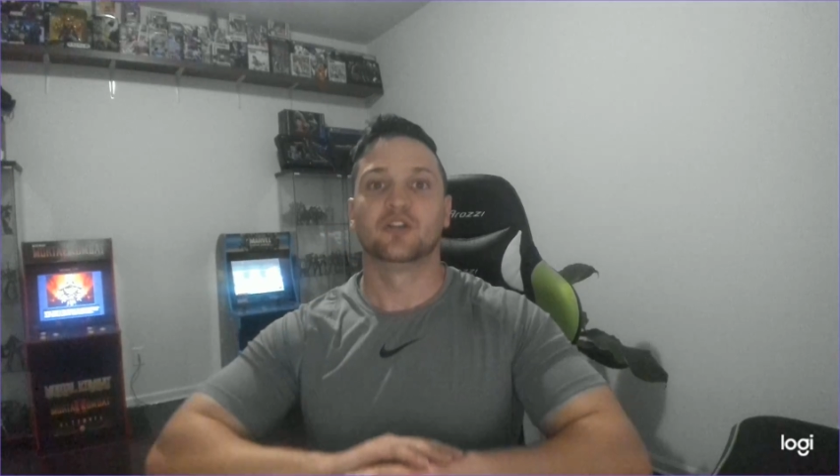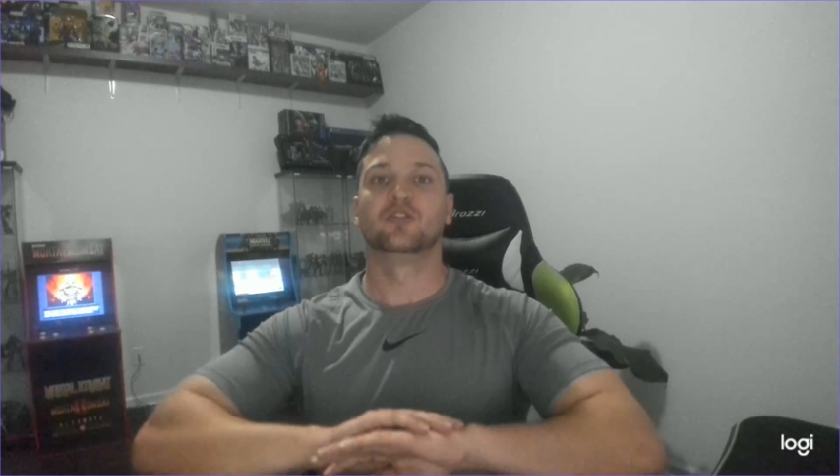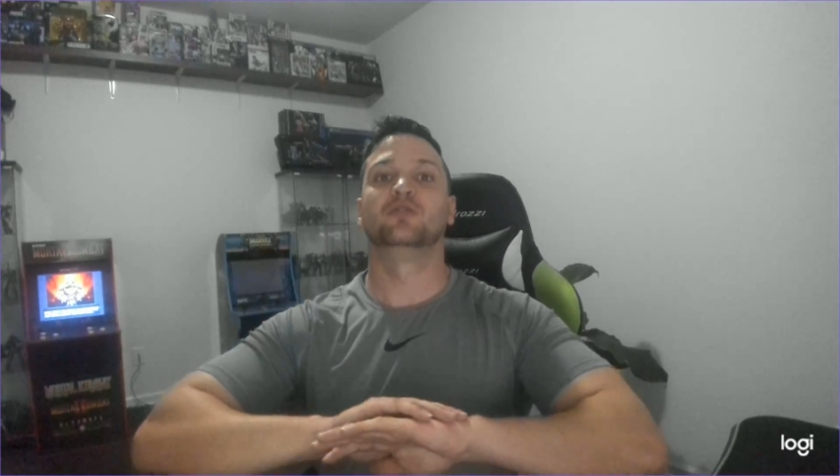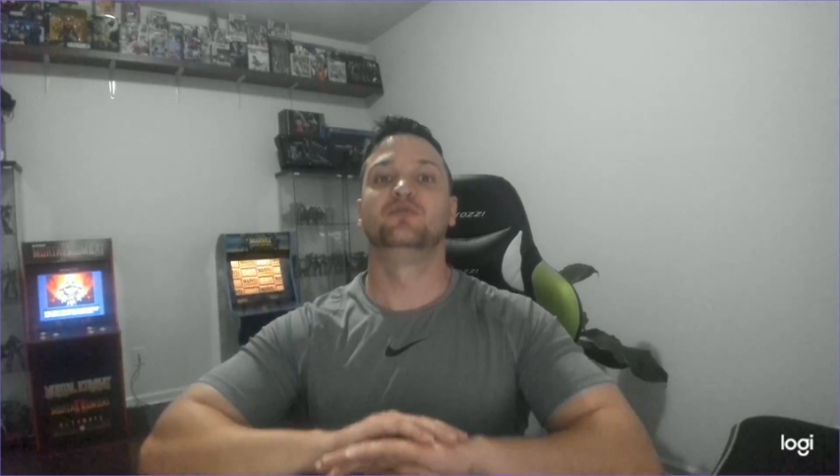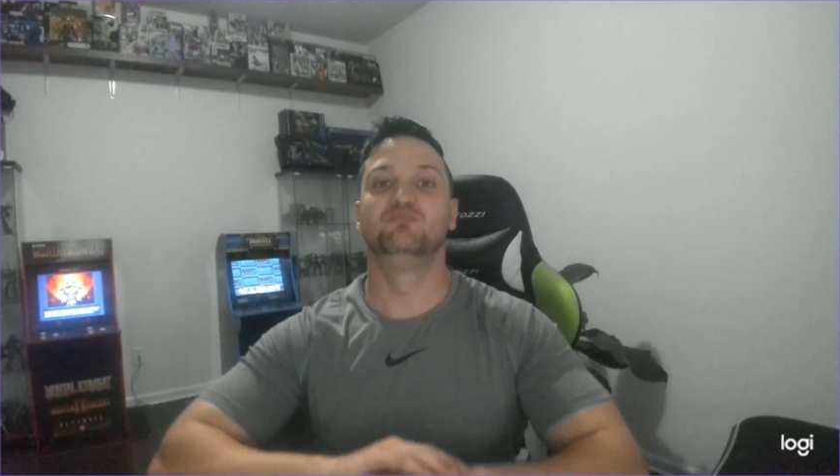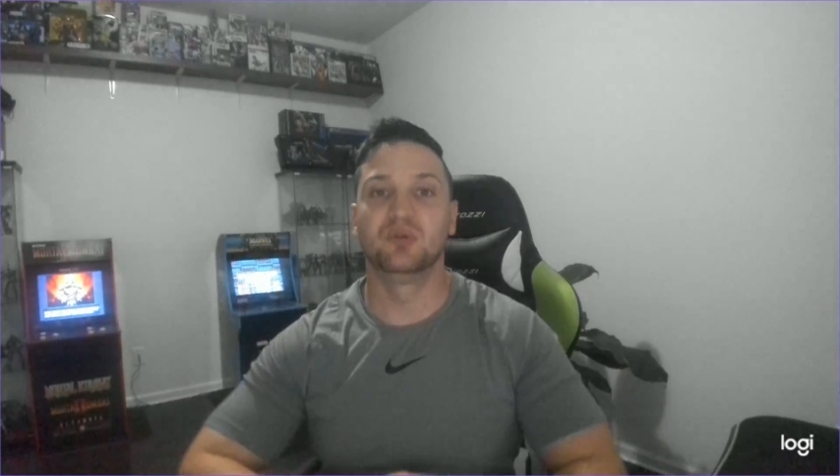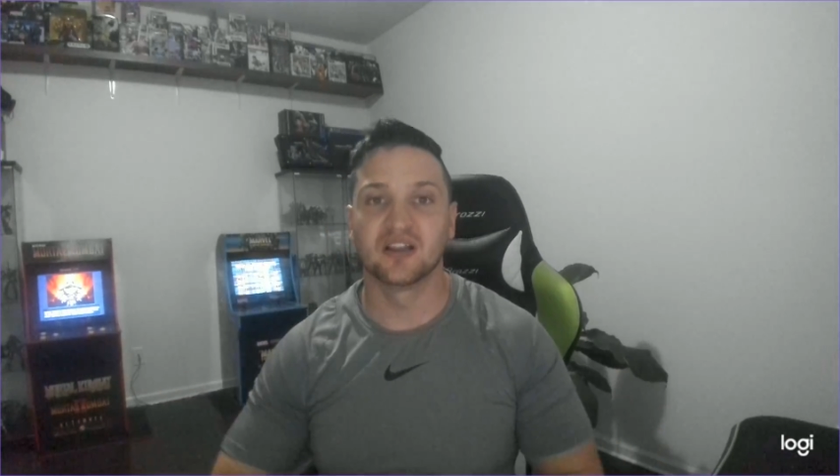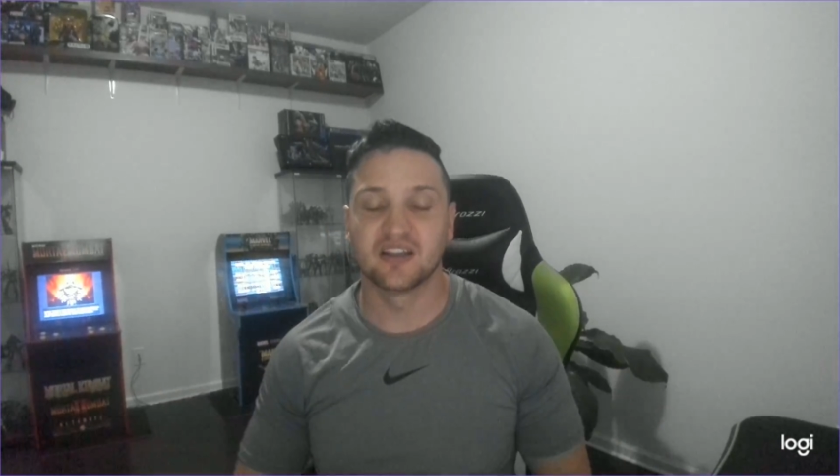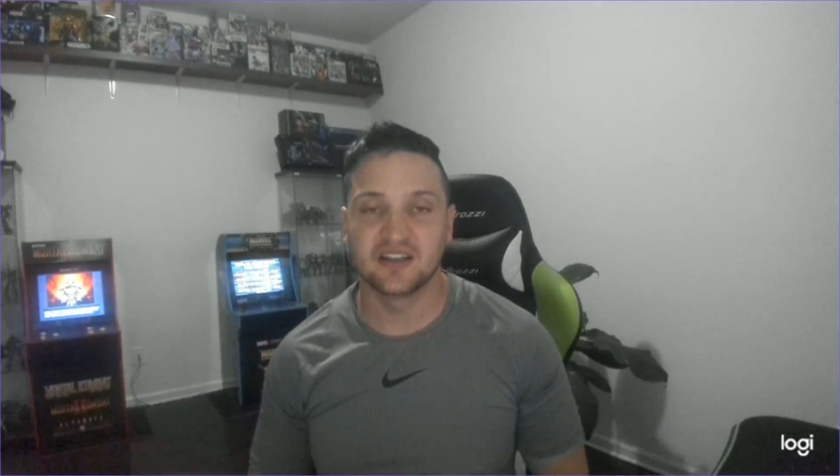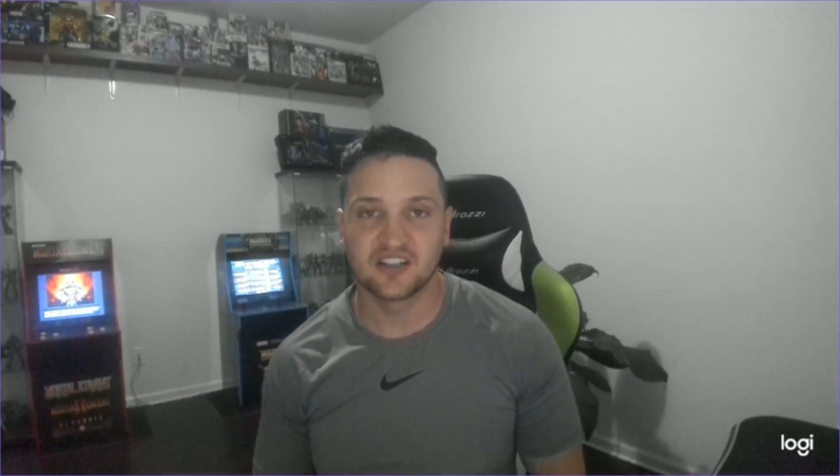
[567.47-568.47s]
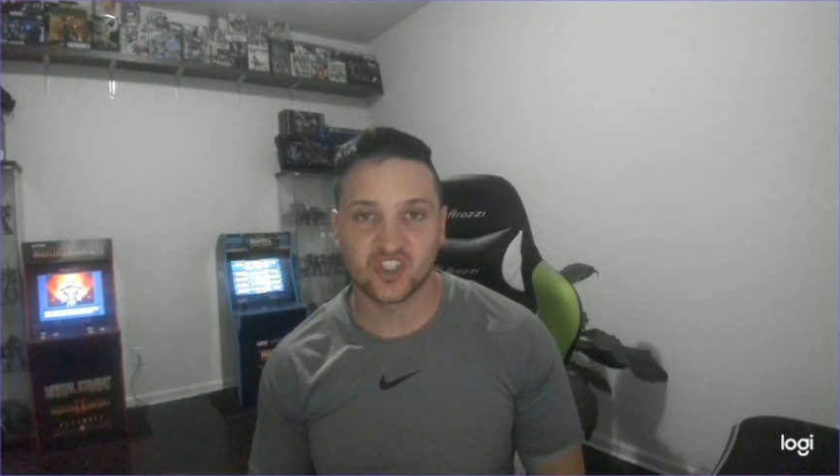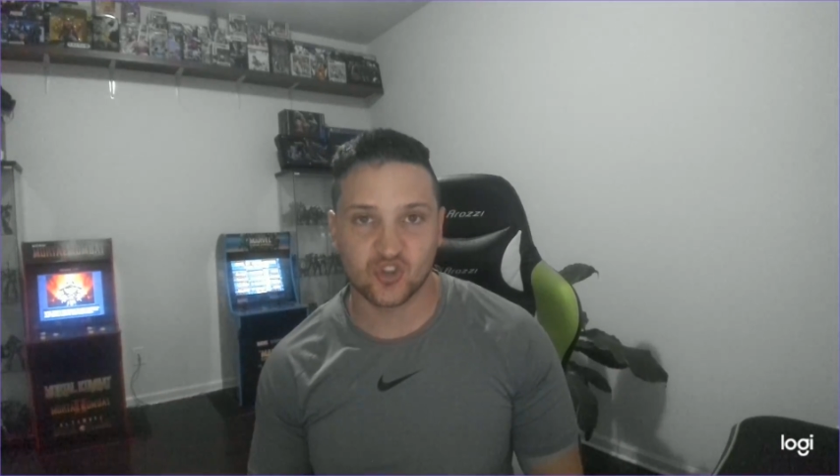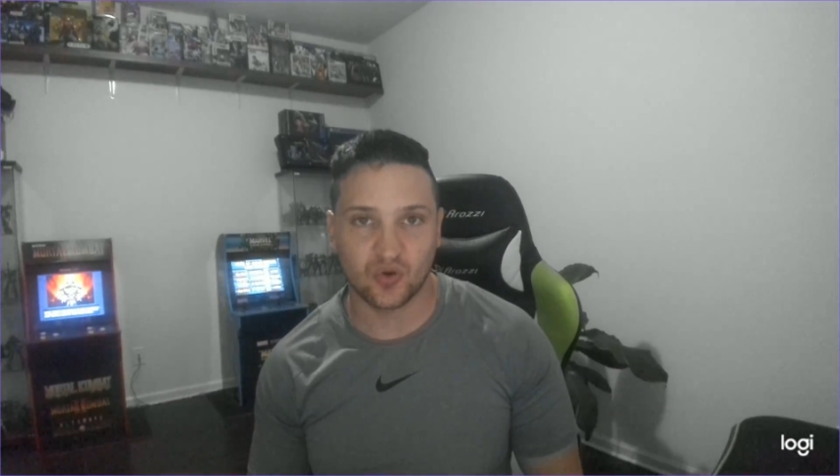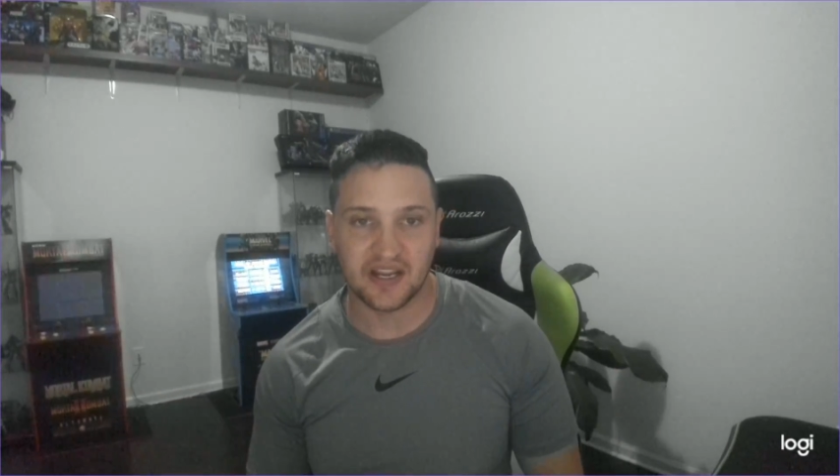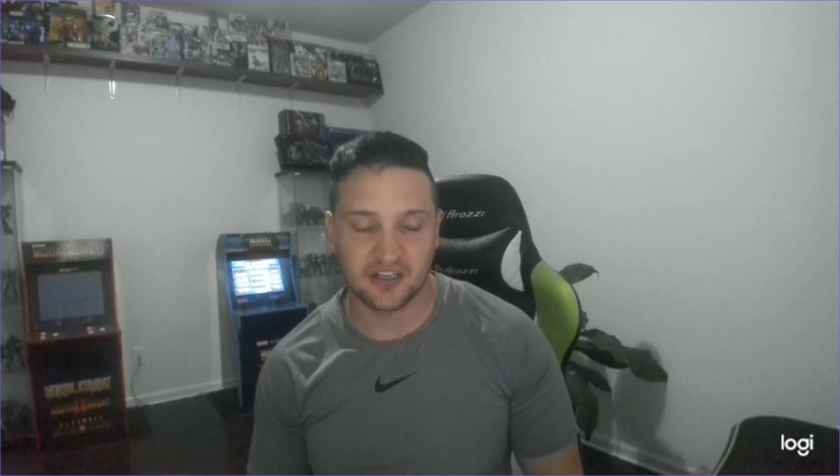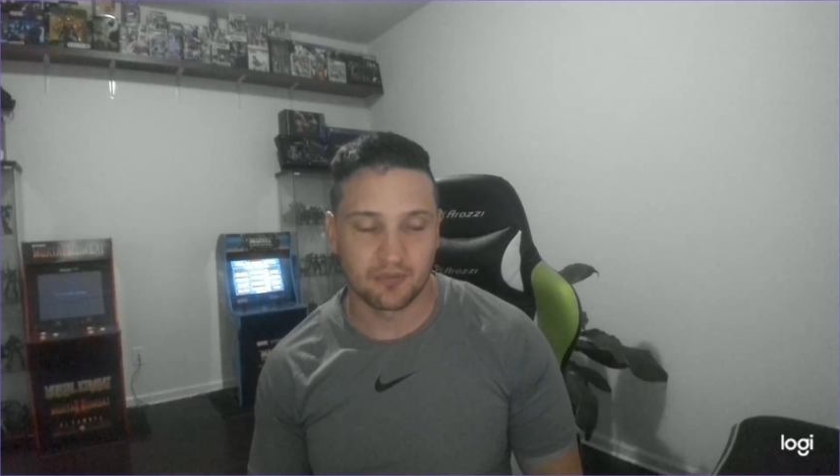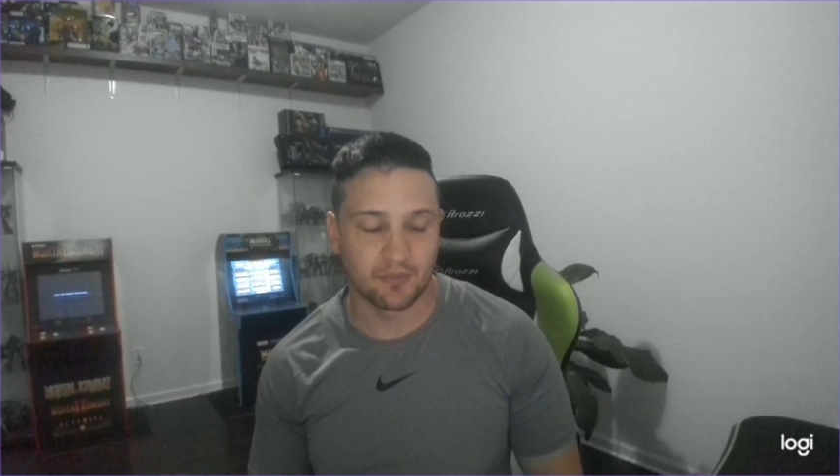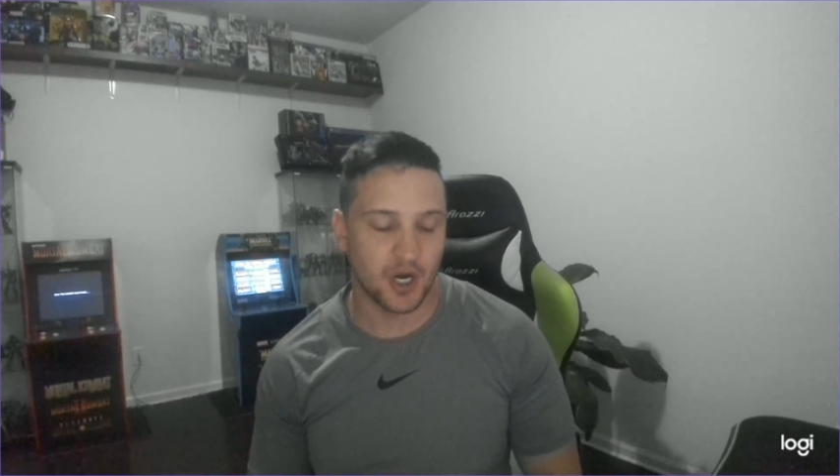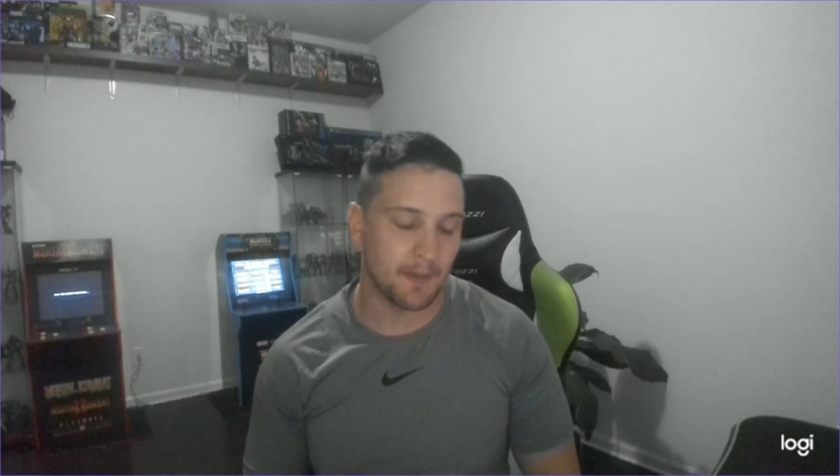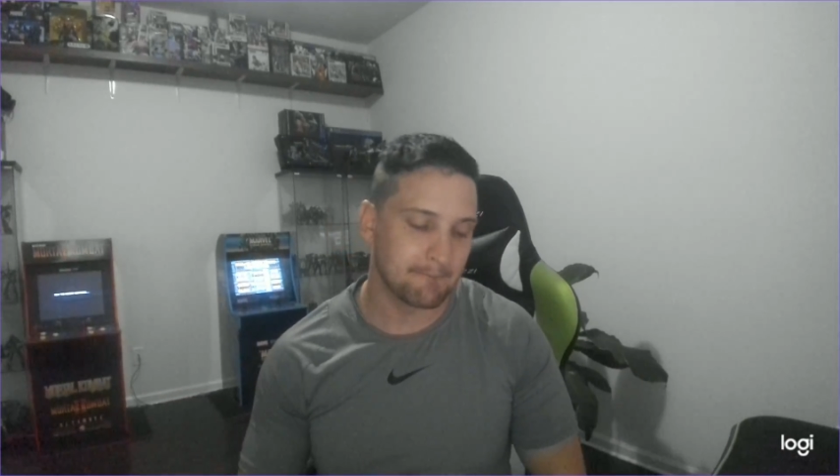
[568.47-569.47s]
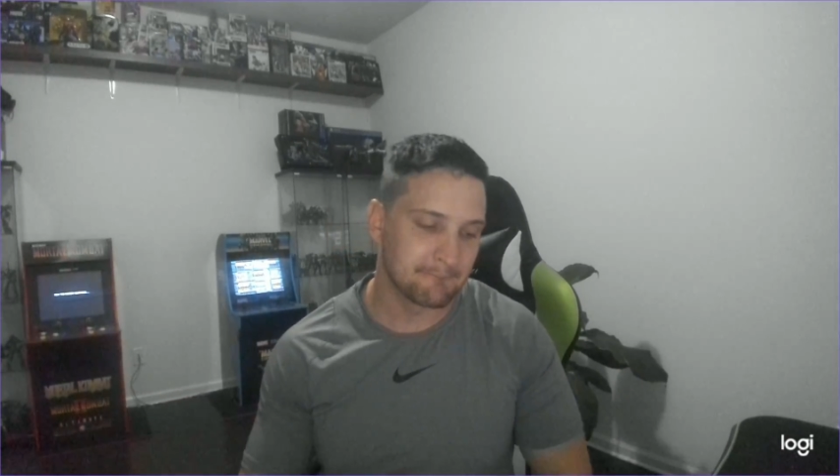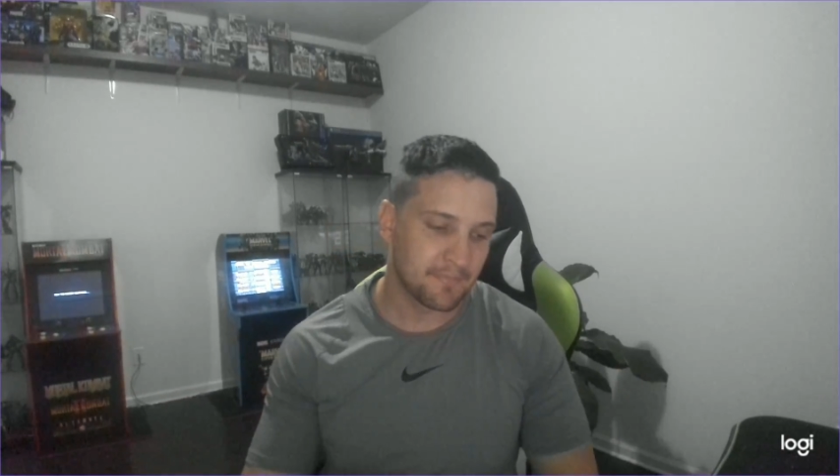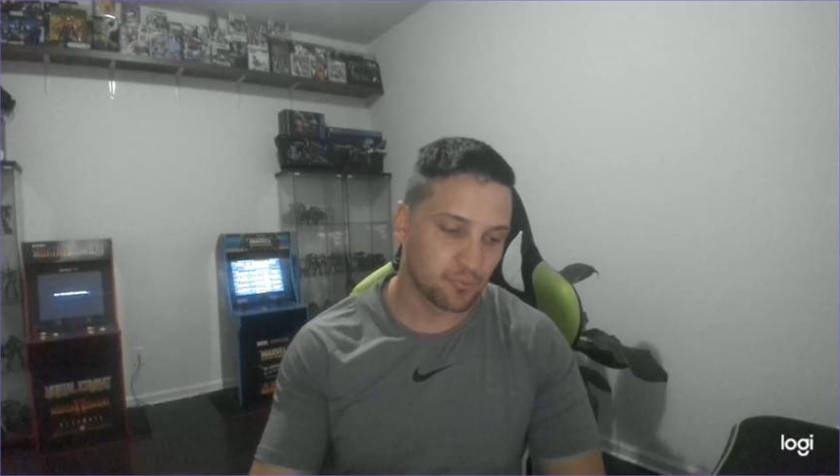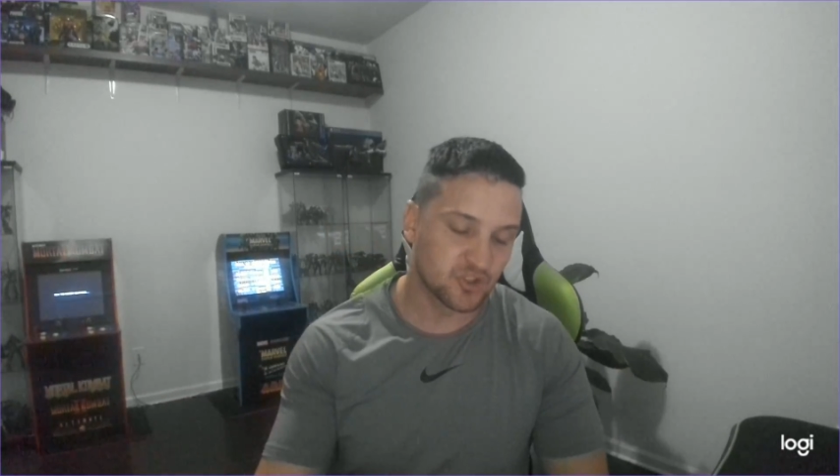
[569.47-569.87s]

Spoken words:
the ability to straighten them up,